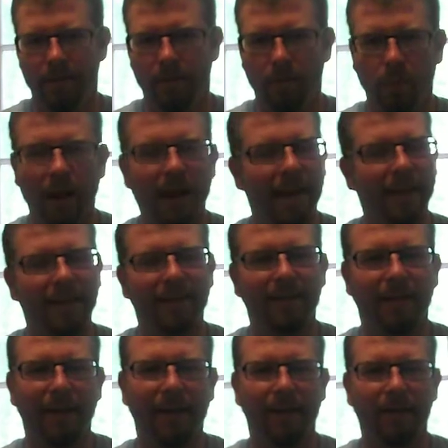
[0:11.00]
why I
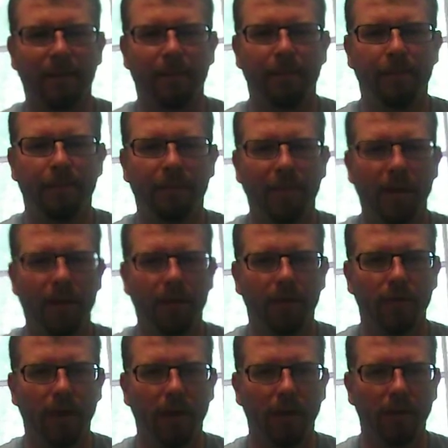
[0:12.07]
disliked them.
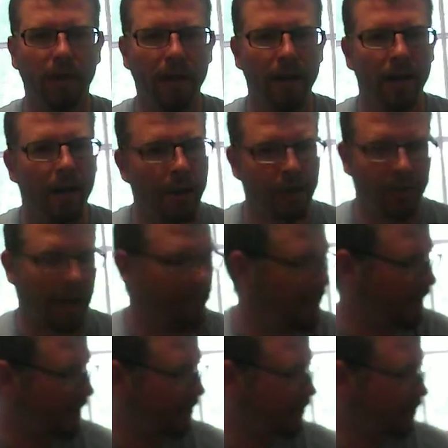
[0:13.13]
So, try and make this